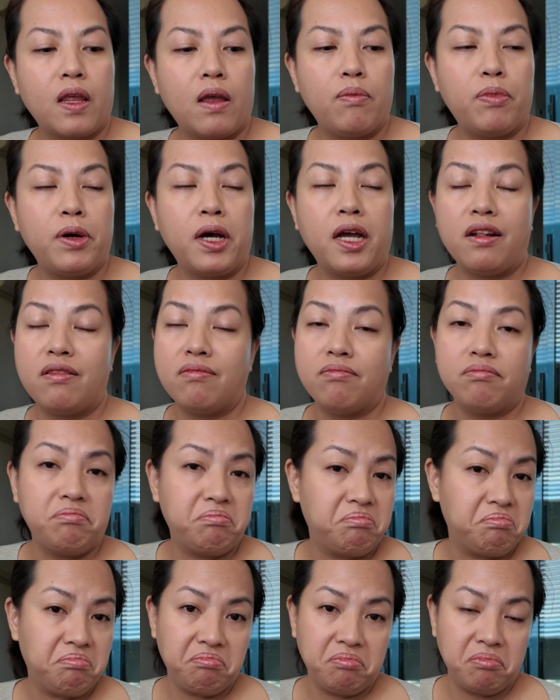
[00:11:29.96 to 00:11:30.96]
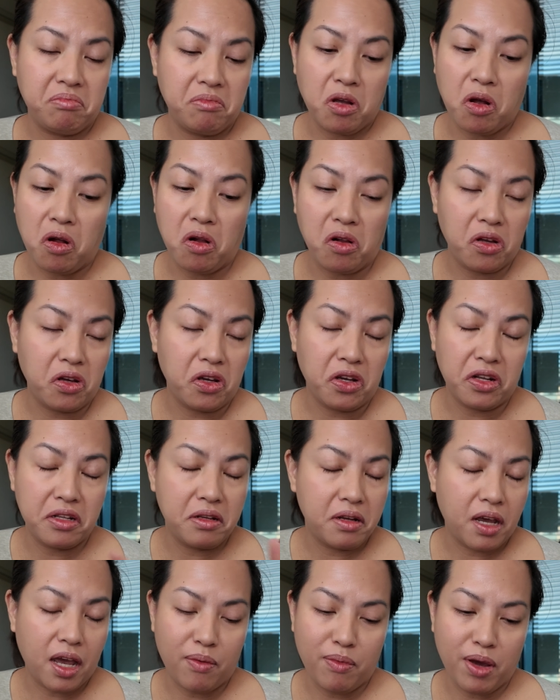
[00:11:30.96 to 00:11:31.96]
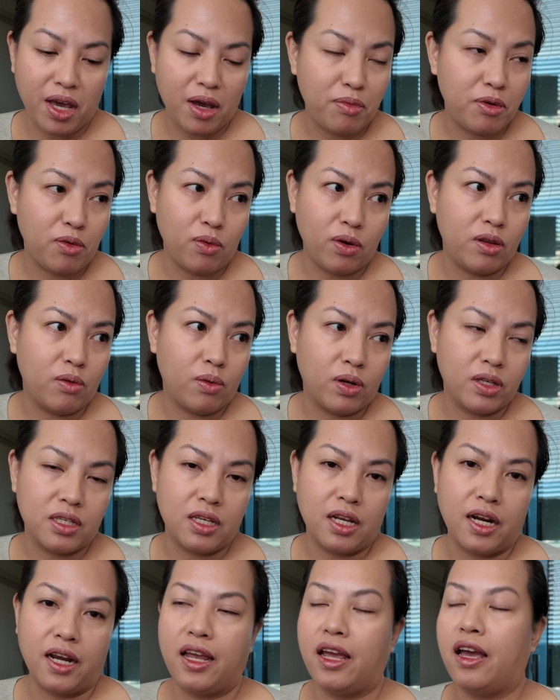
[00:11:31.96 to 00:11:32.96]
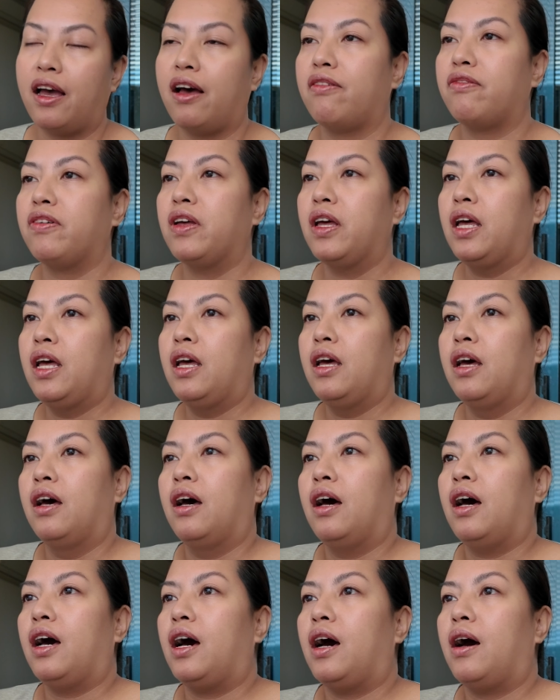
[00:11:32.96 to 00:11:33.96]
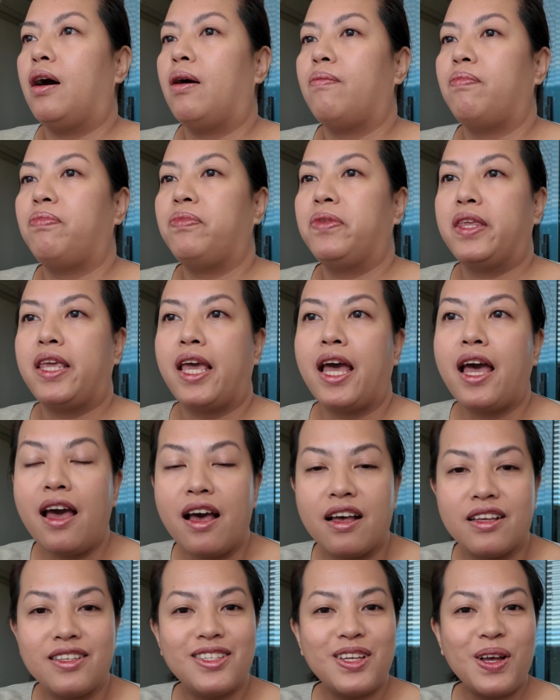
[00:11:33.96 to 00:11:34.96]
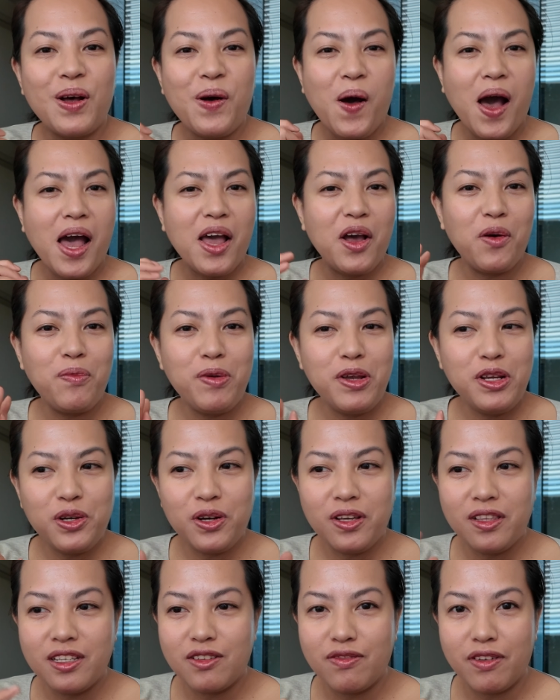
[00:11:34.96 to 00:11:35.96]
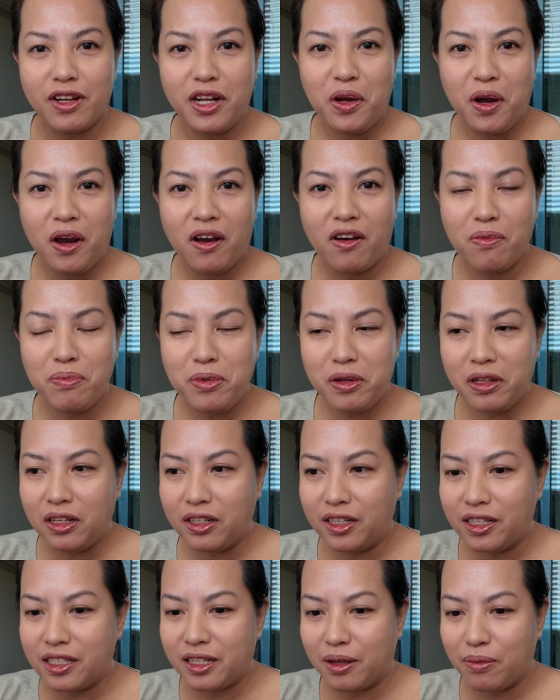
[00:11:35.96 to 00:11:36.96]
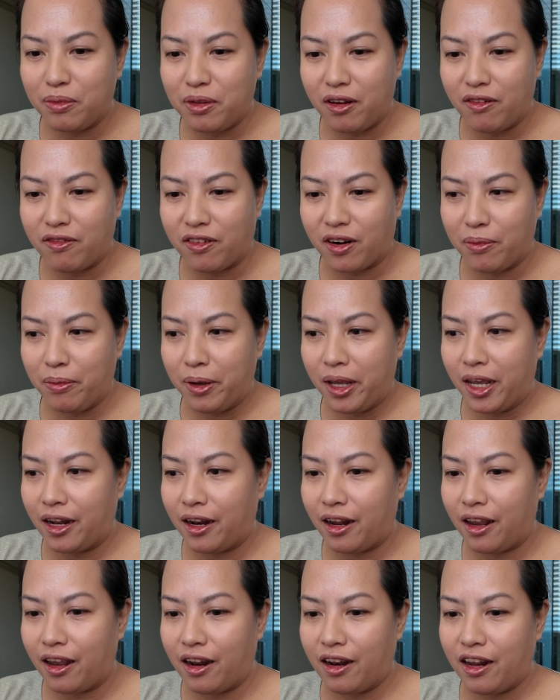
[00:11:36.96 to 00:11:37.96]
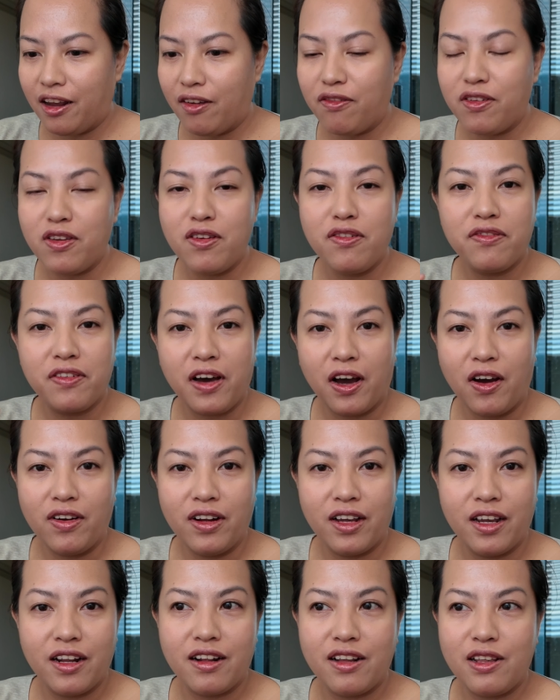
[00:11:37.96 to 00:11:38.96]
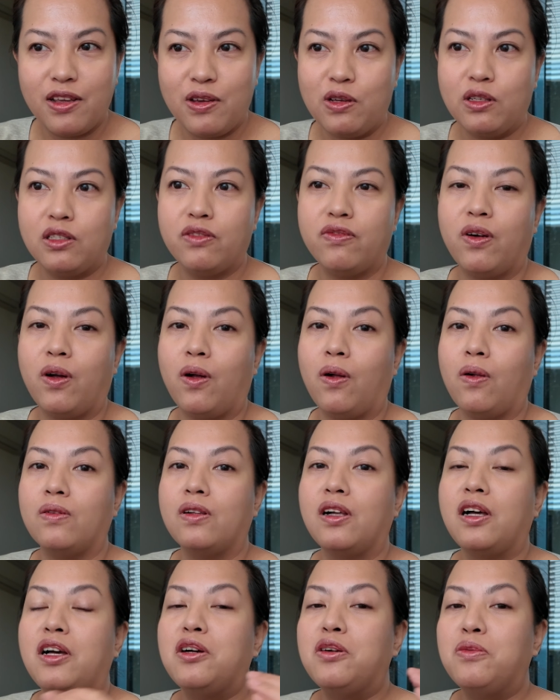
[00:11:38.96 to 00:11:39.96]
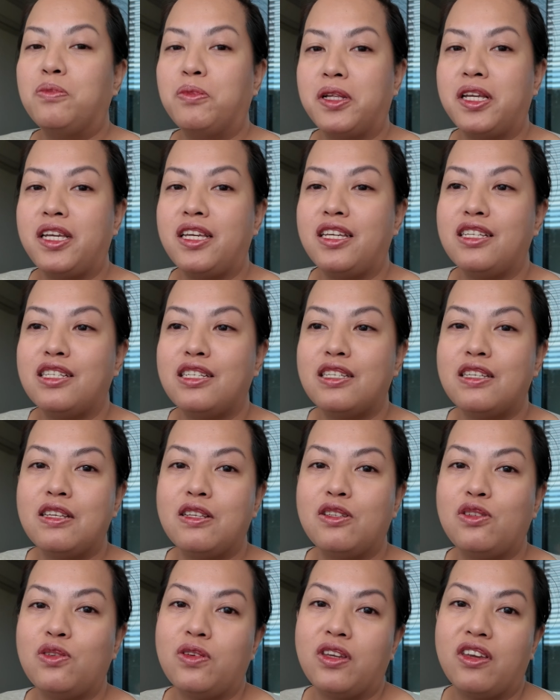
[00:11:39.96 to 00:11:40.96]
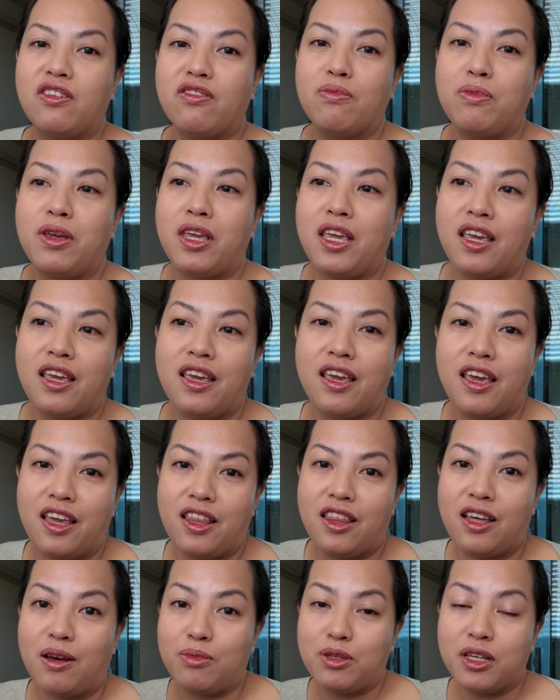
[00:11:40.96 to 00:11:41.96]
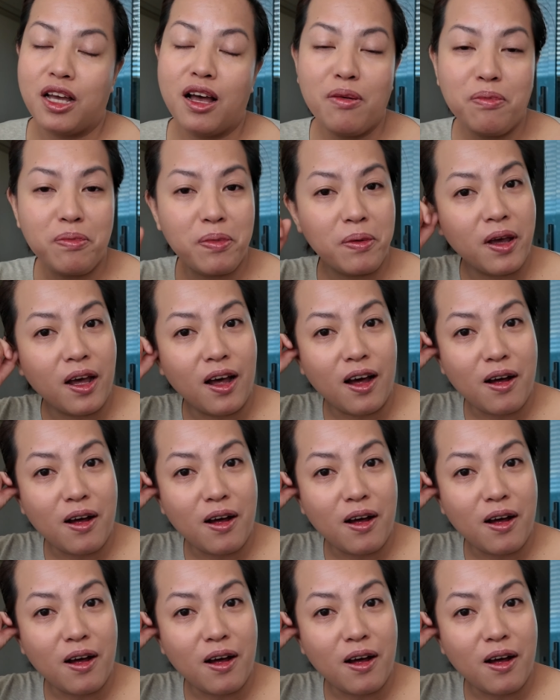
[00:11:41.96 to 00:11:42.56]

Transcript: but all good. I'm happy with the ones that I have. Yeah, so I hope you enjoyed this video. I hope you learned something from it, and if you found it useful, please do give me a thumbs up.